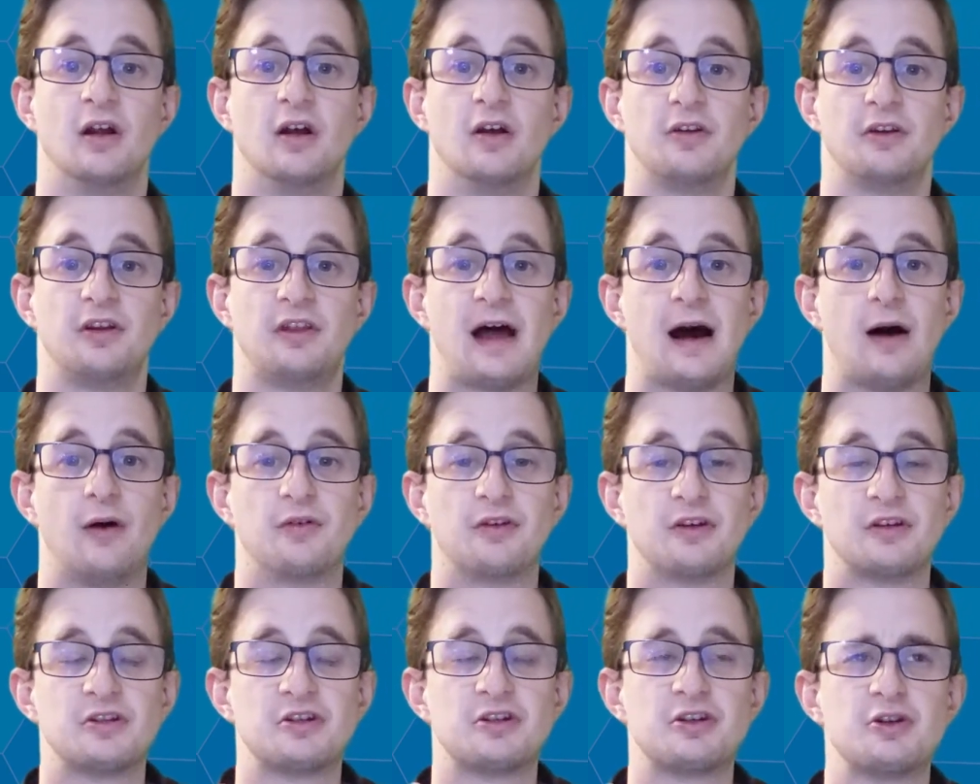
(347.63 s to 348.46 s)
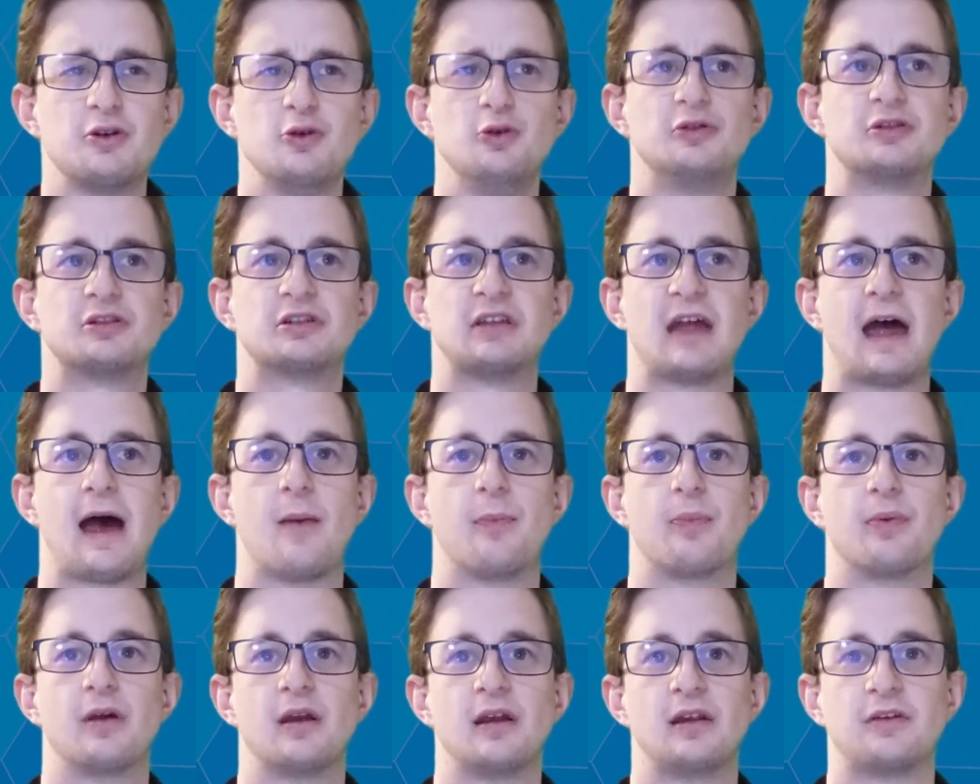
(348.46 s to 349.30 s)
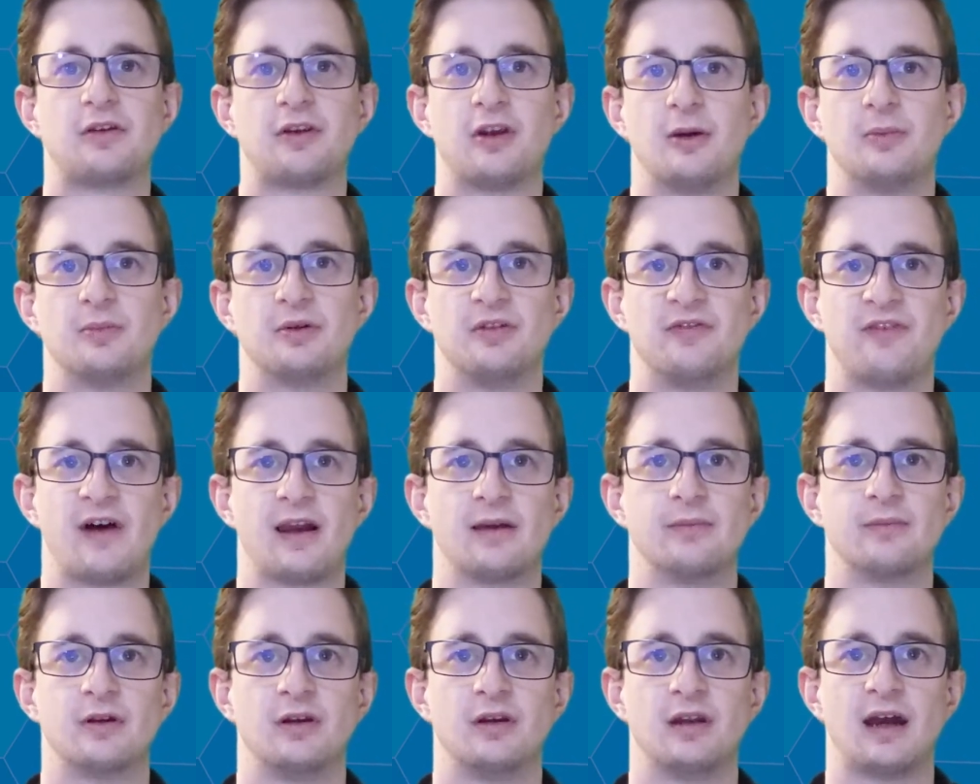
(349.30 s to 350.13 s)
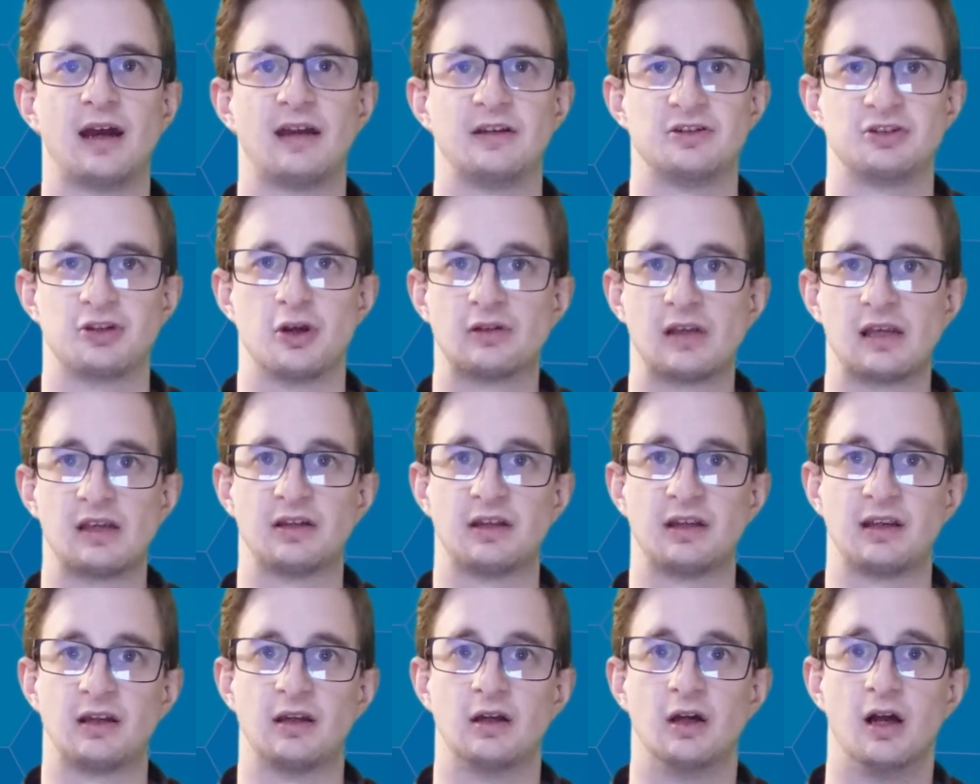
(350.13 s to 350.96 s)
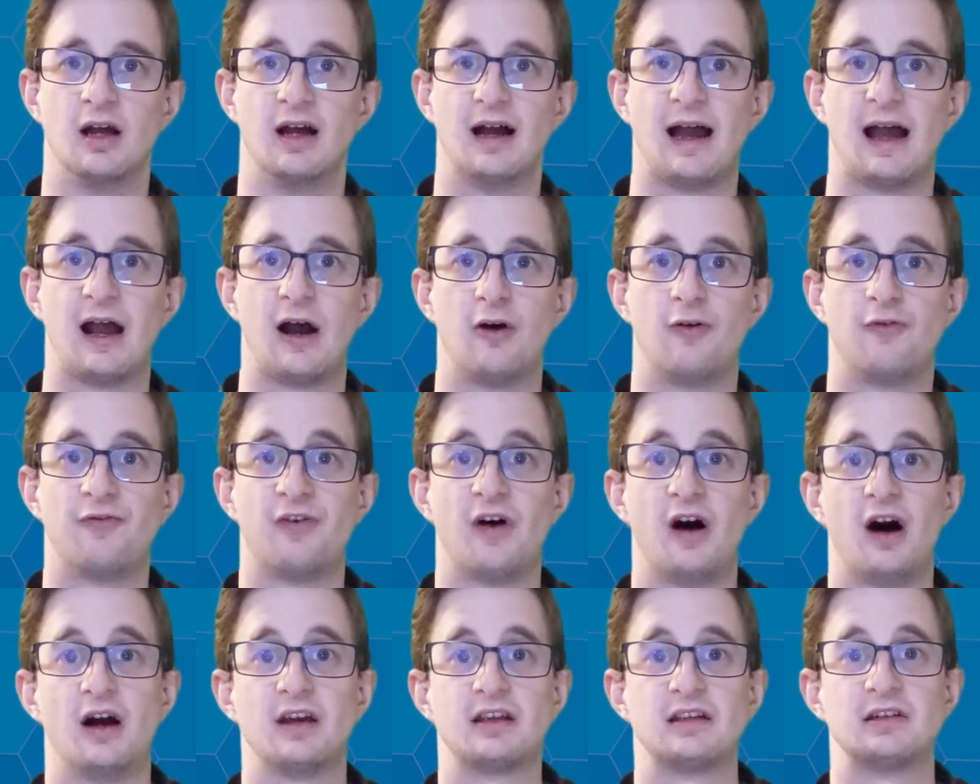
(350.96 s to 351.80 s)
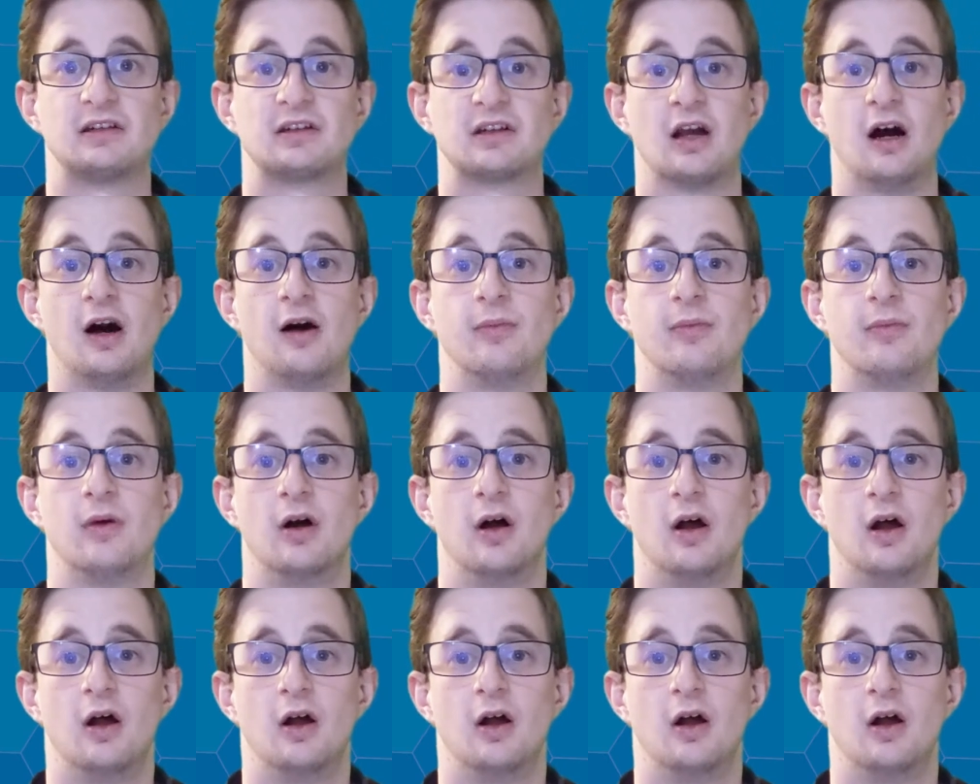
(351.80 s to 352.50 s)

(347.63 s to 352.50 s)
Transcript: So that was a huge step in terms of development and showcasing how far he's come